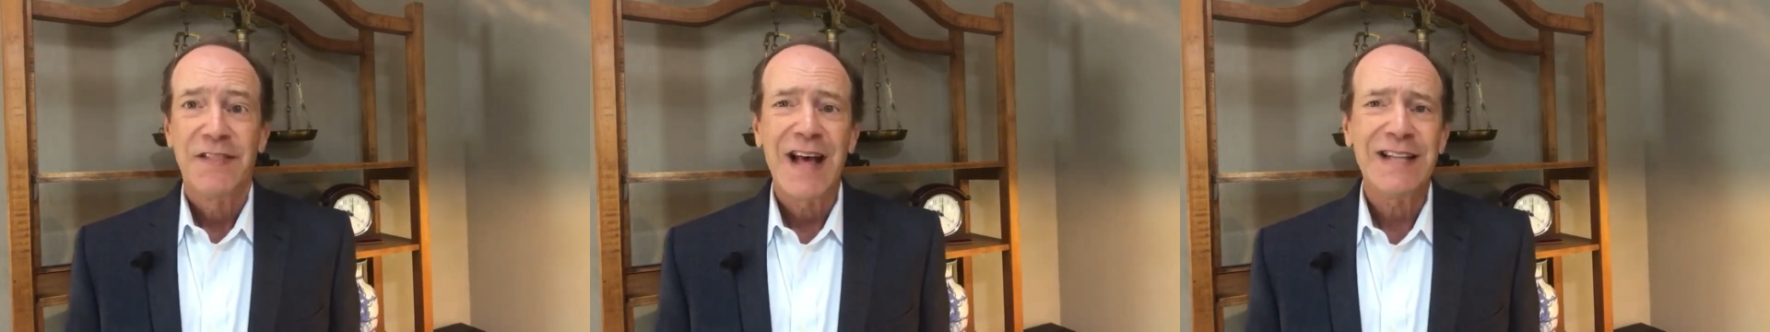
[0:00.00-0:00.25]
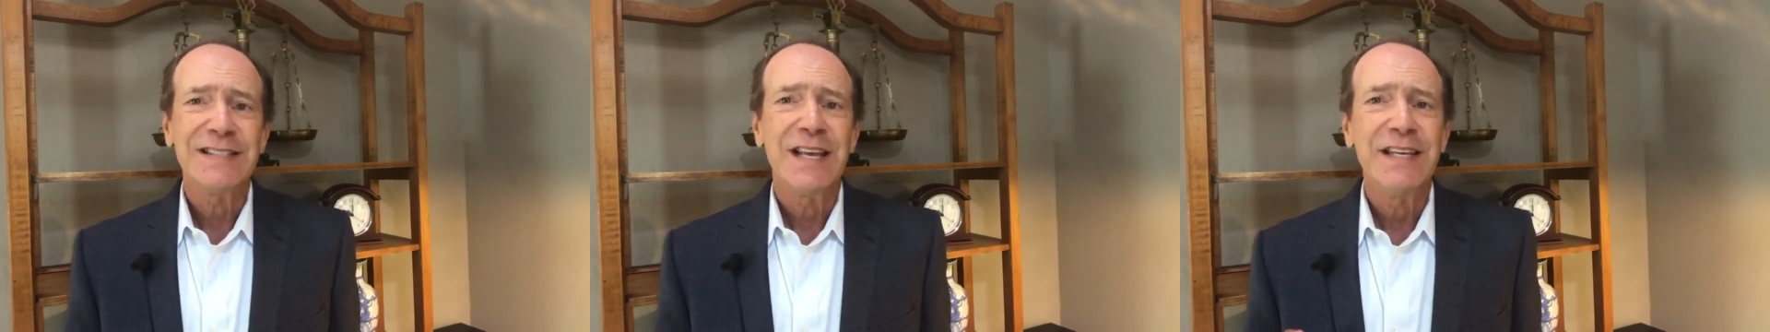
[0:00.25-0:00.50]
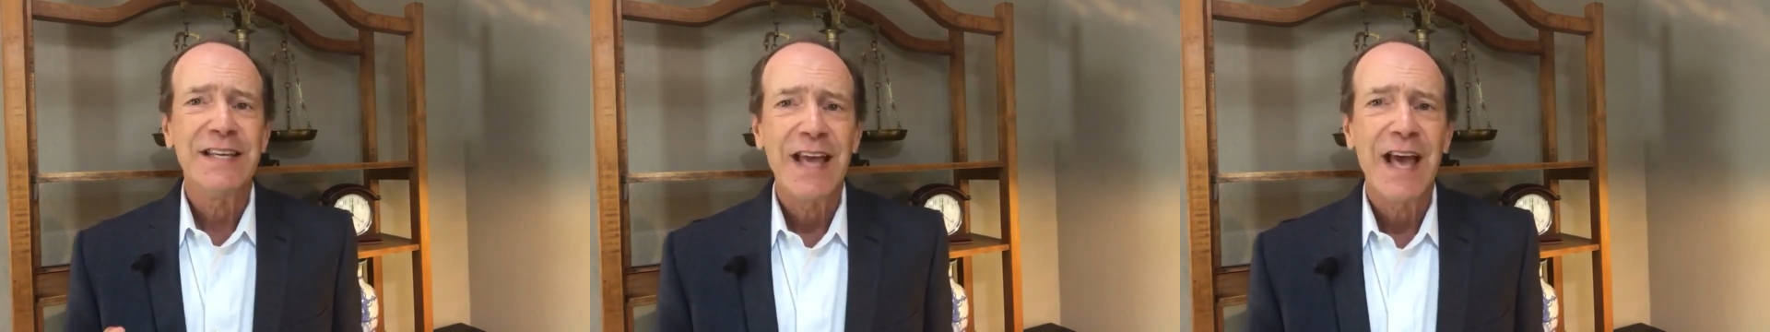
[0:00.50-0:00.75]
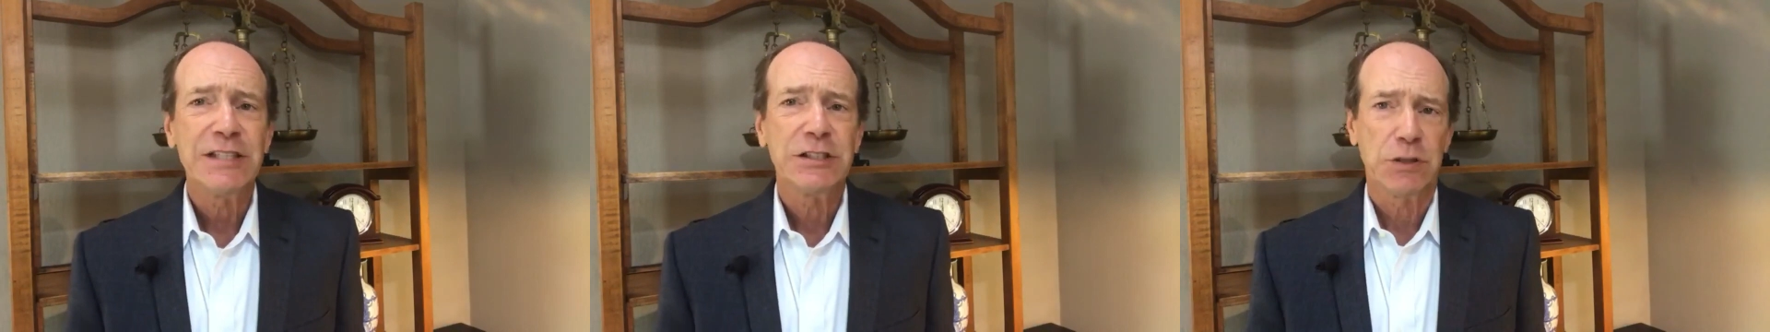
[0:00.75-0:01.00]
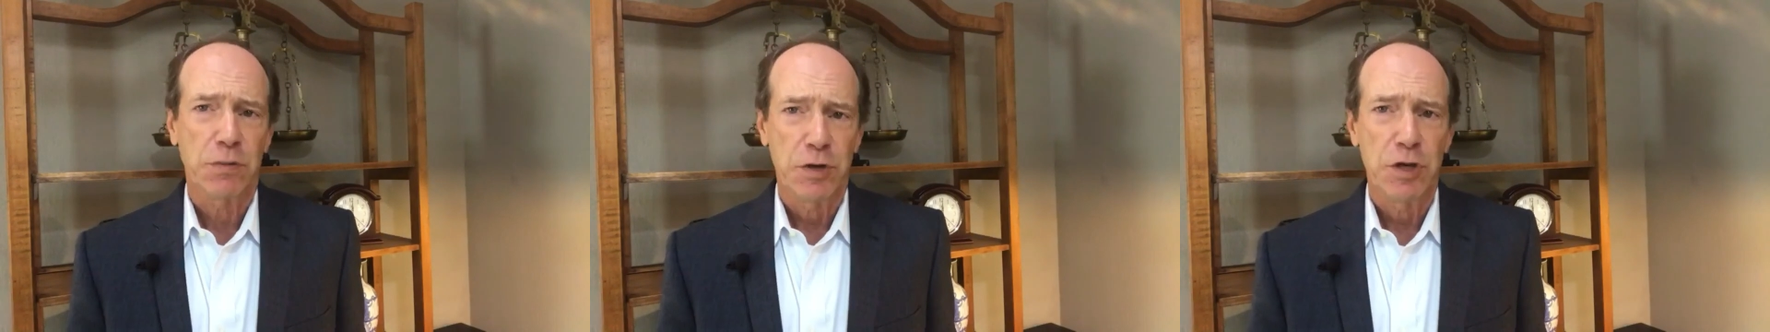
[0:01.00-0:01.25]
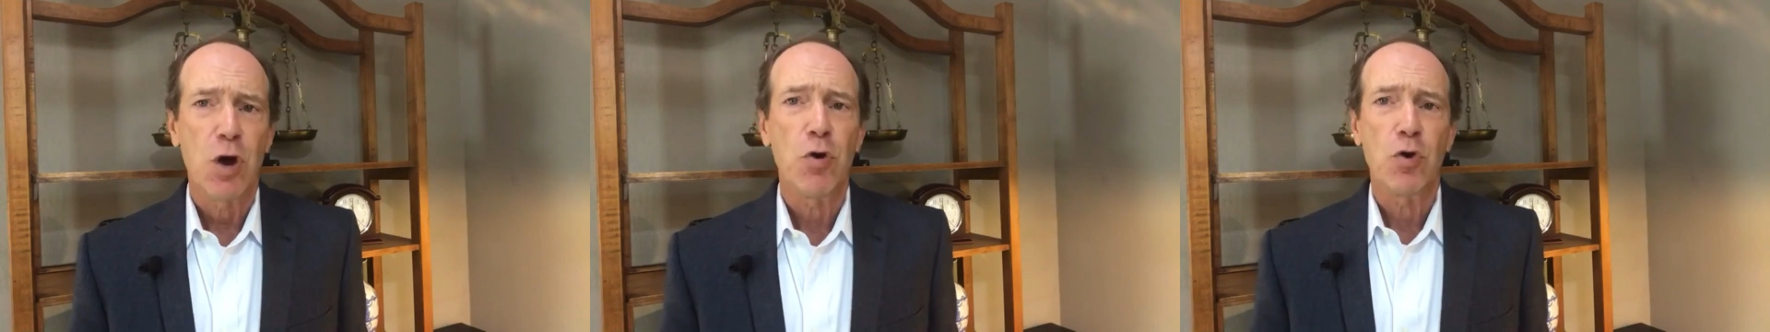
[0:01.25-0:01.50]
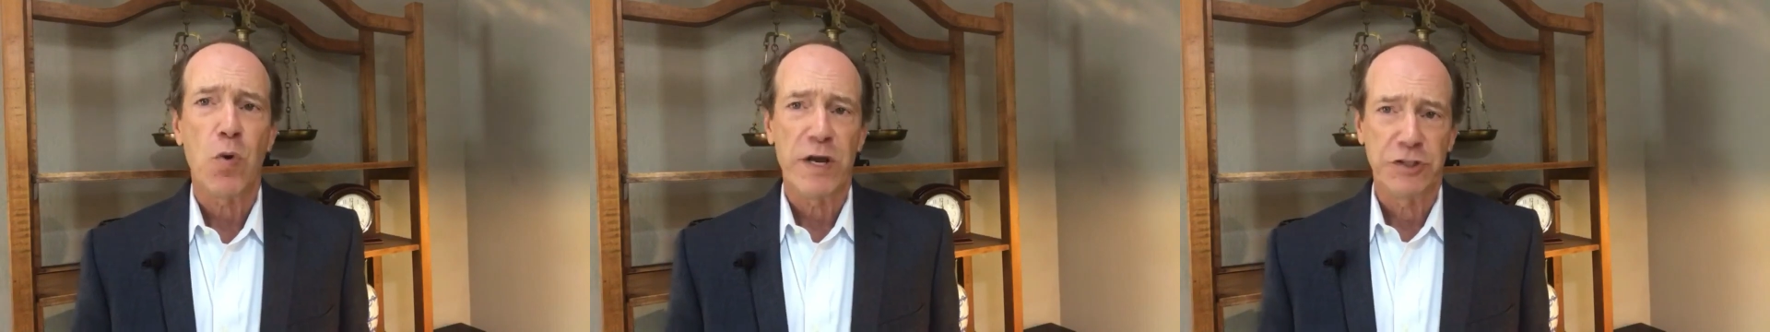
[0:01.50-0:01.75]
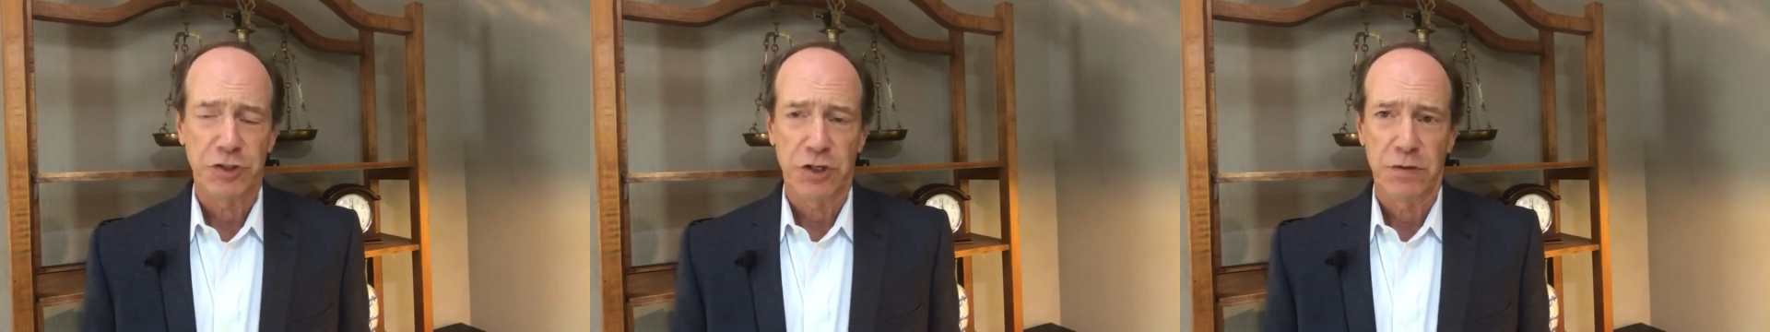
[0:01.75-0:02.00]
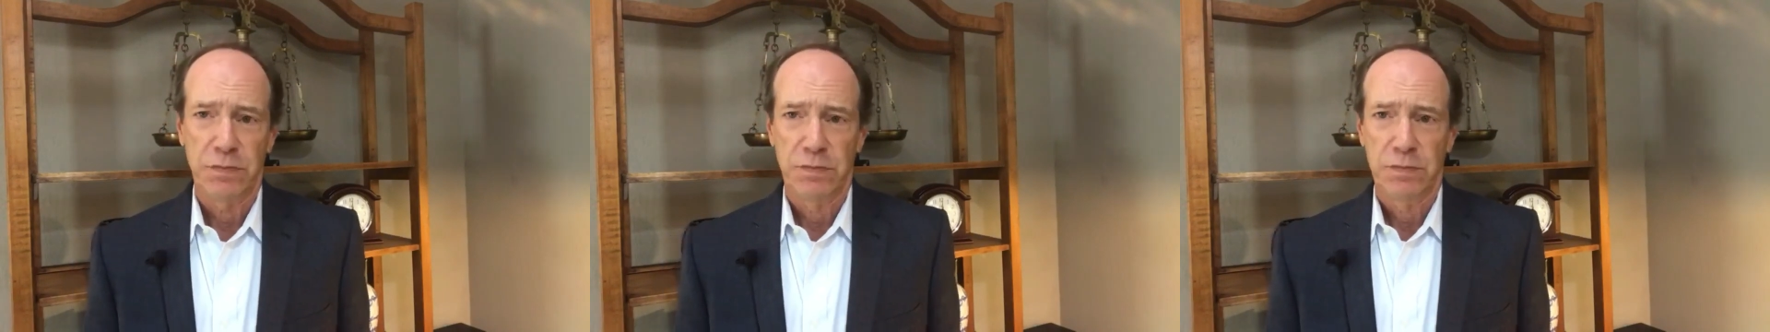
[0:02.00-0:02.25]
That's a yes or a no question.